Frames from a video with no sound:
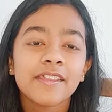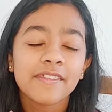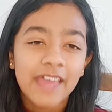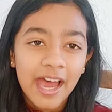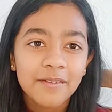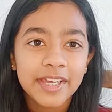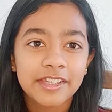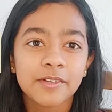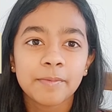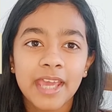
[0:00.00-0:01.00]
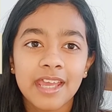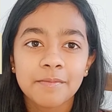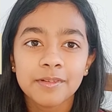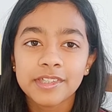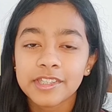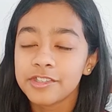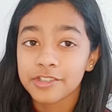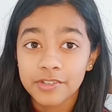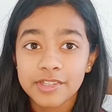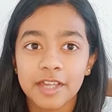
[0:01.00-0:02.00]
That way you'll be able to
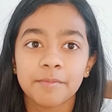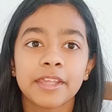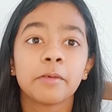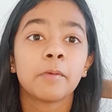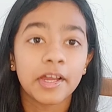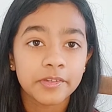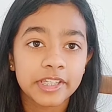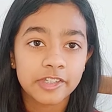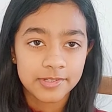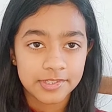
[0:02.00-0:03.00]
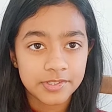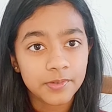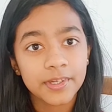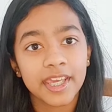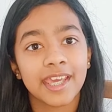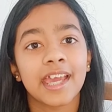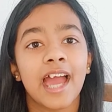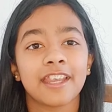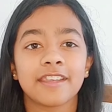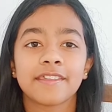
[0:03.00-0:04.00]
do something while your teacher is talking,
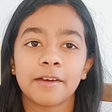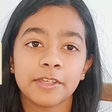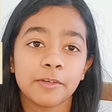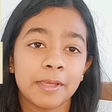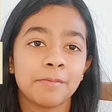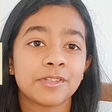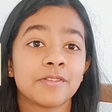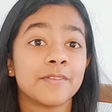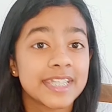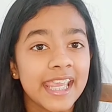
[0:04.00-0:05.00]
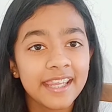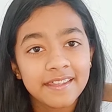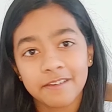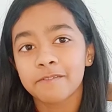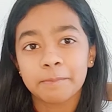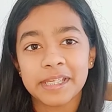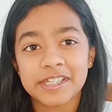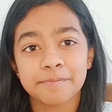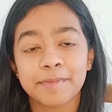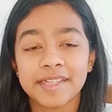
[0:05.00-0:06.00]
and that way you'll be able to retain the
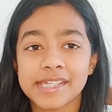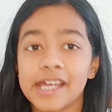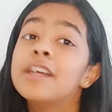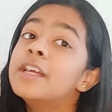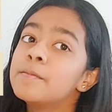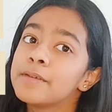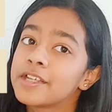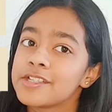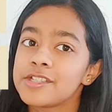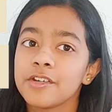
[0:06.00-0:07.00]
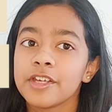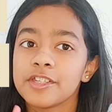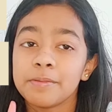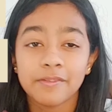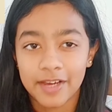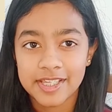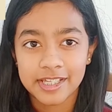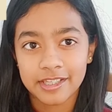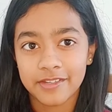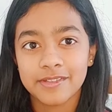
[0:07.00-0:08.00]
information better because you're going to be writing
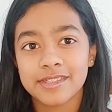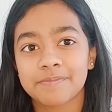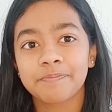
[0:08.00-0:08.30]
notes.